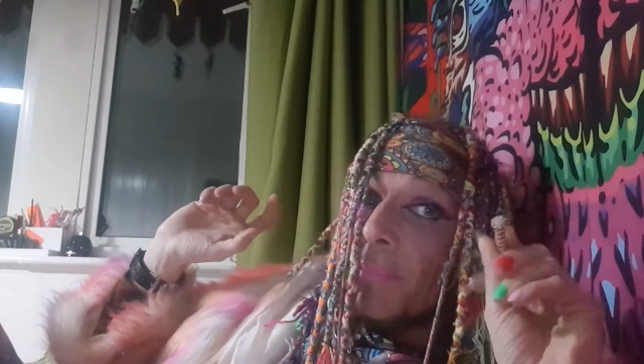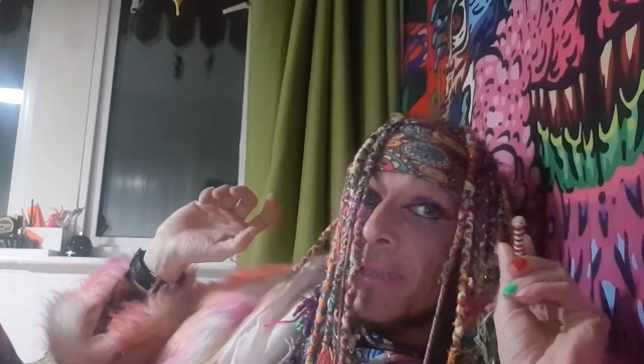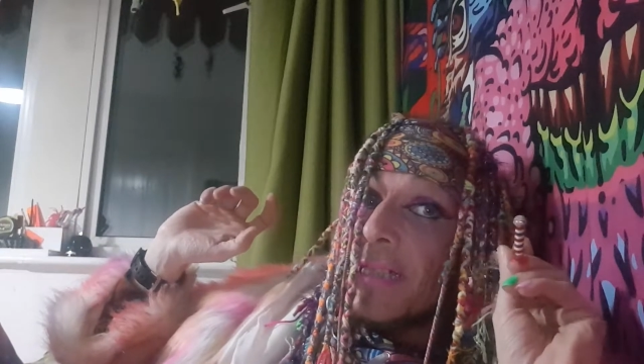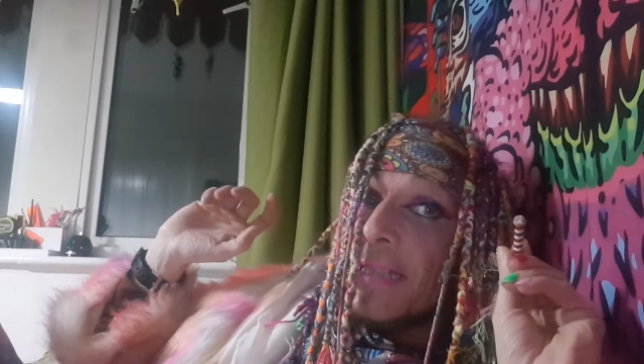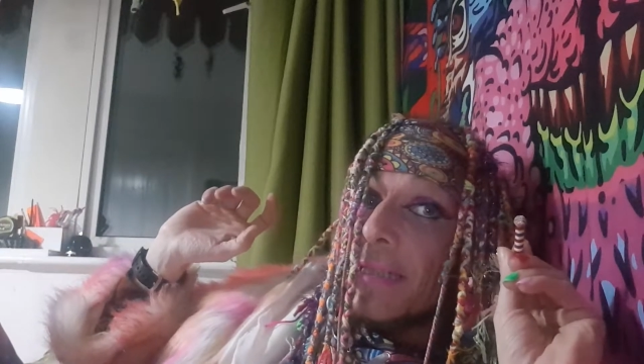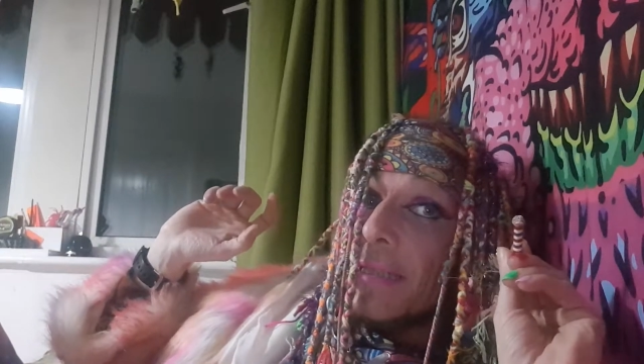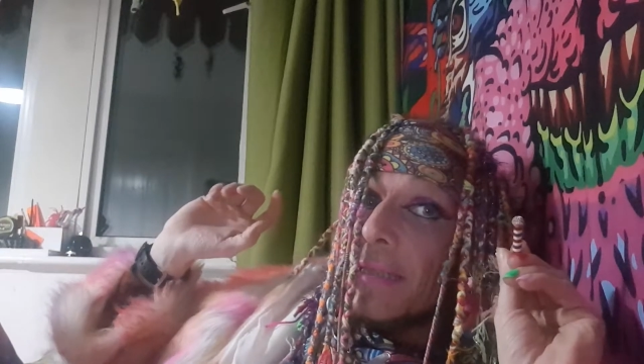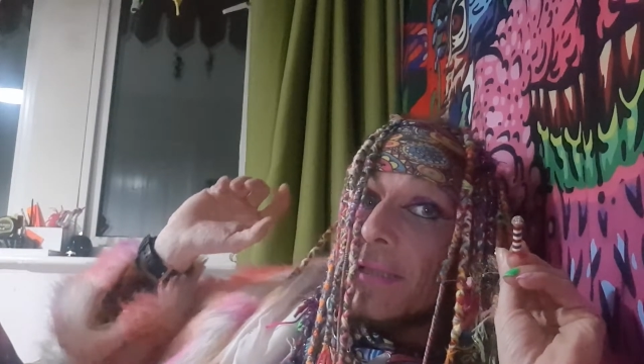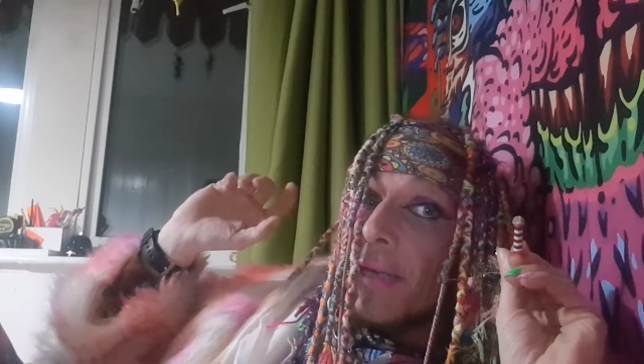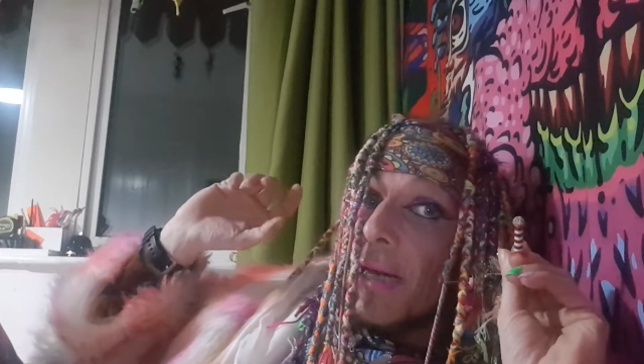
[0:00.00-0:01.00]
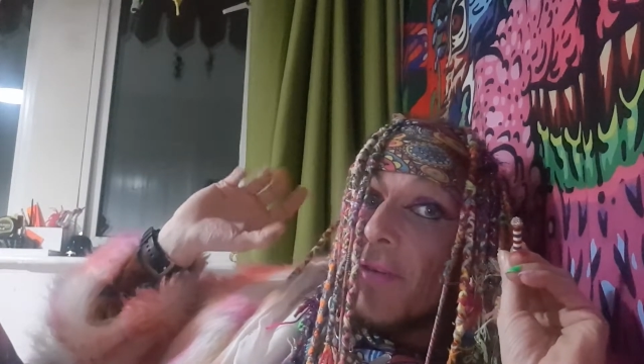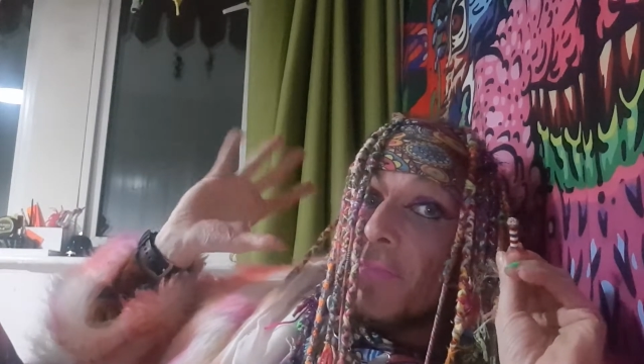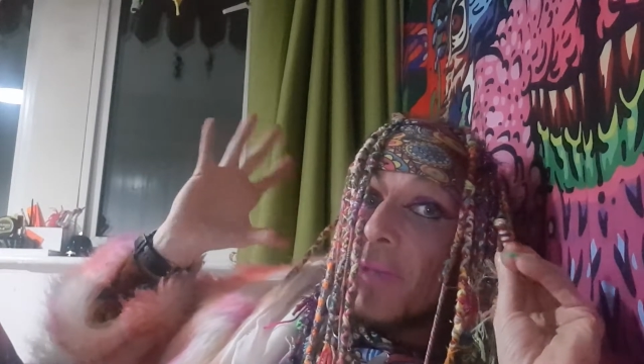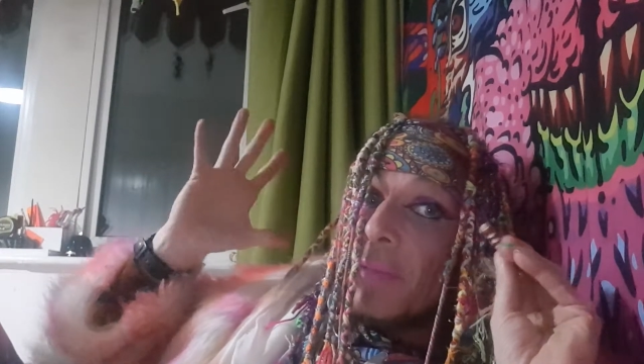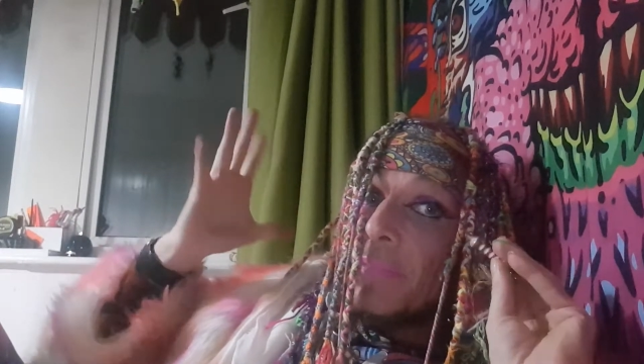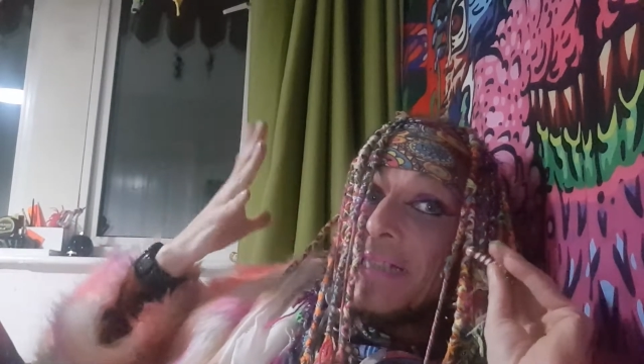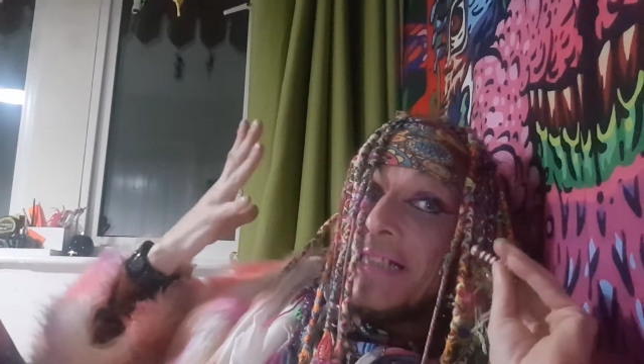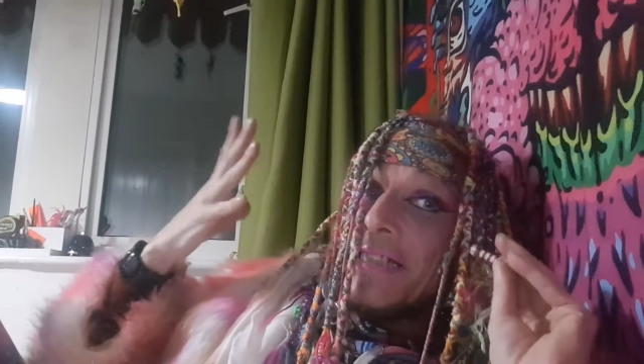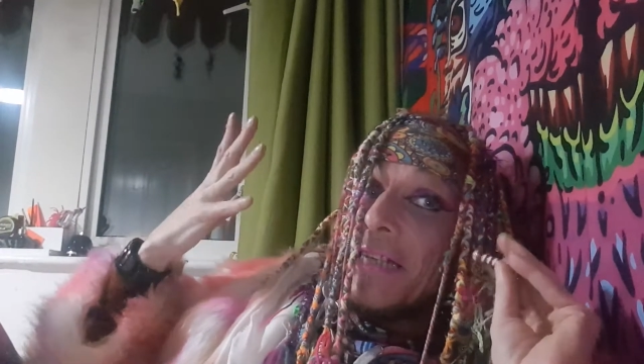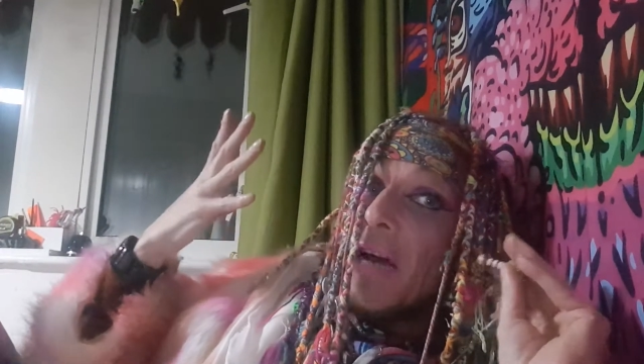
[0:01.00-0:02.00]
Batting, love me,
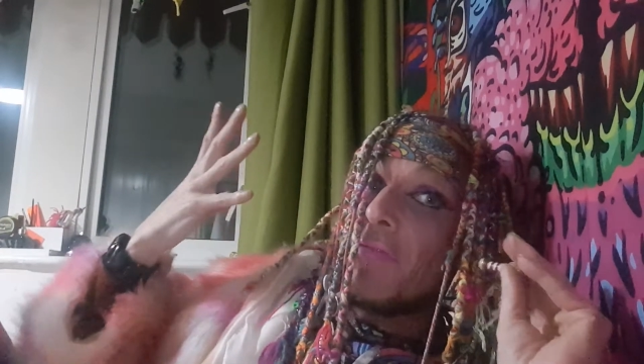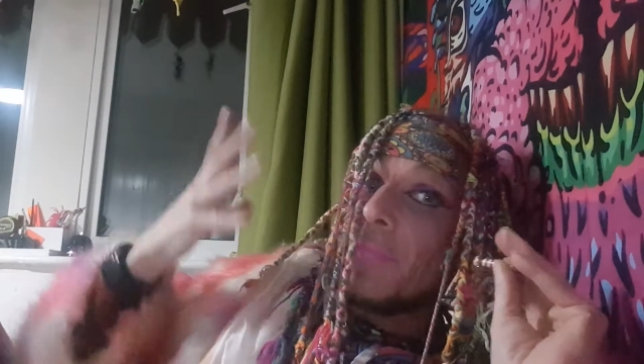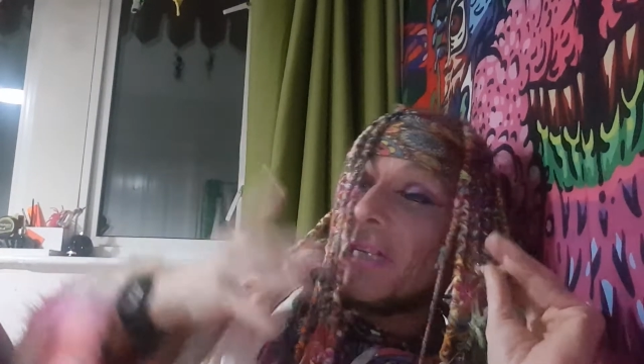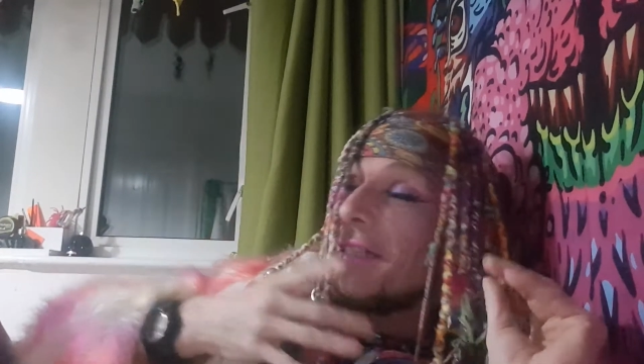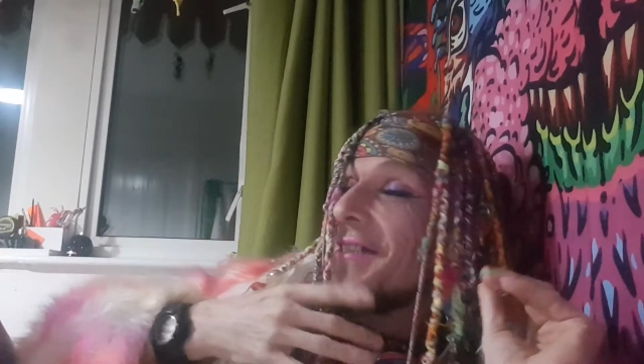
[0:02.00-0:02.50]
please love me.